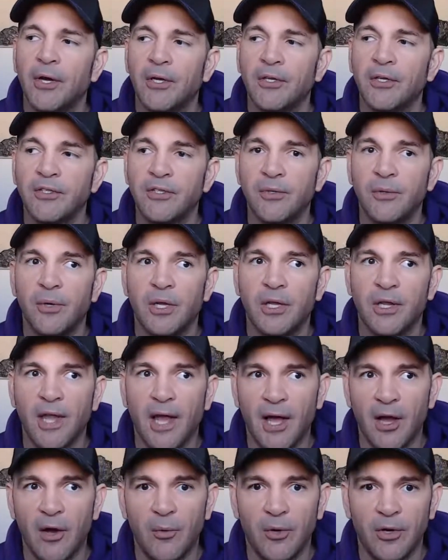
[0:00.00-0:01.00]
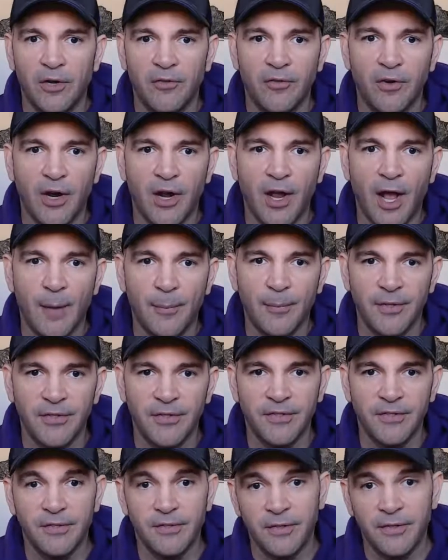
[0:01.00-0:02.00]
to allow whatever
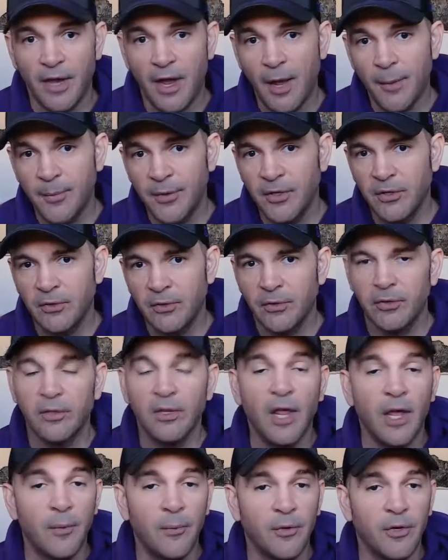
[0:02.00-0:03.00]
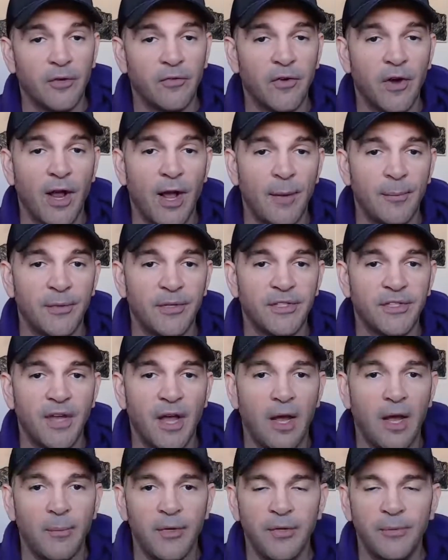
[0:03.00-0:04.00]
happens to happen, or let whatever happens
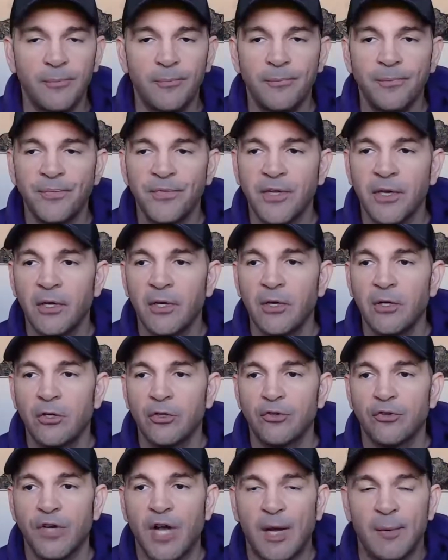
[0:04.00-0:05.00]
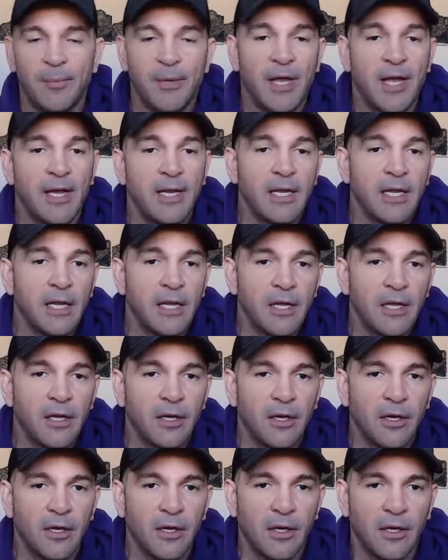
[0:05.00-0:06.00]
happen. Drop
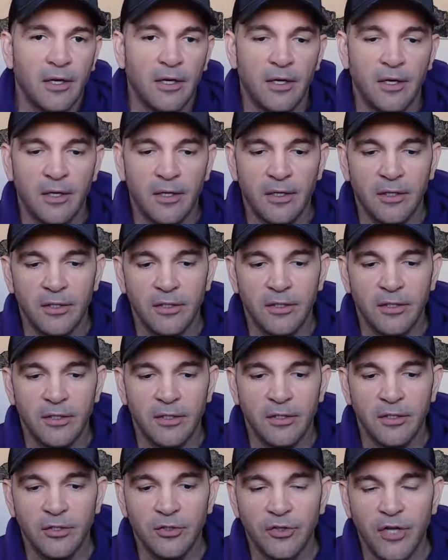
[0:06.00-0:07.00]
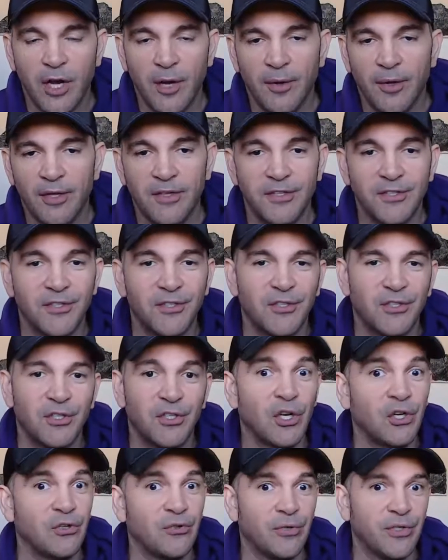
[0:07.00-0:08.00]
any, and this is a
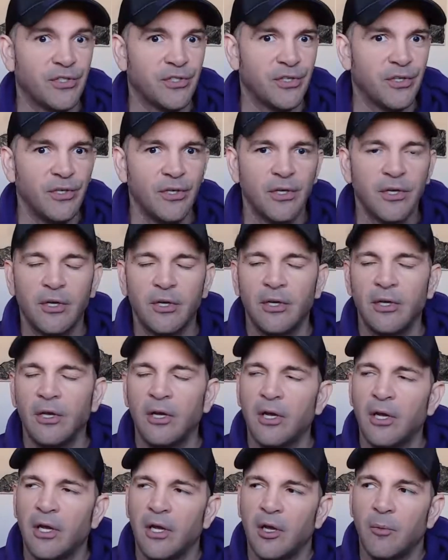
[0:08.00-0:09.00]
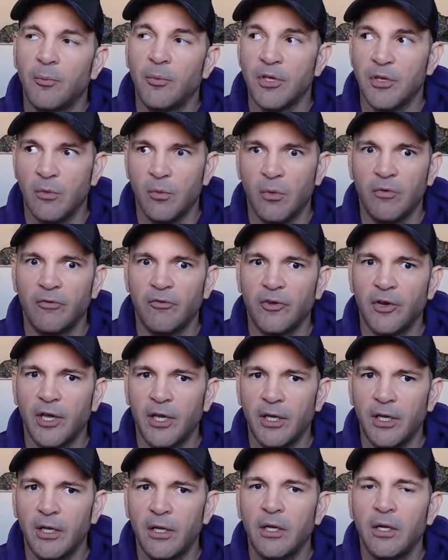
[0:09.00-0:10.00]
tongue twister, but you won't
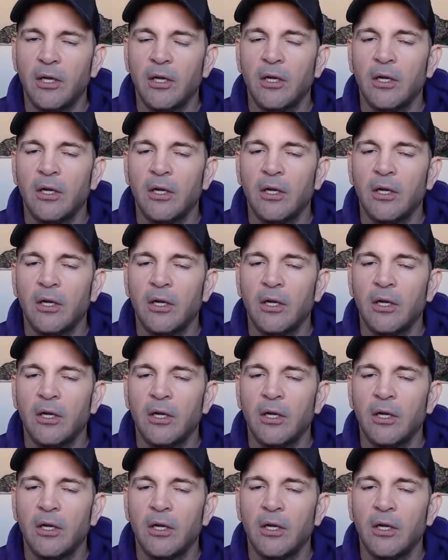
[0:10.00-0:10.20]
forget it.